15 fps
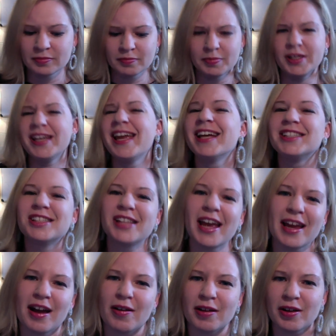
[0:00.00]
But you can't just
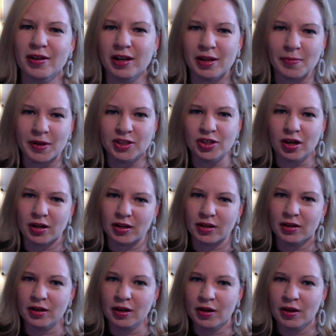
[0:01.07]
hang out here and eat my chocolate.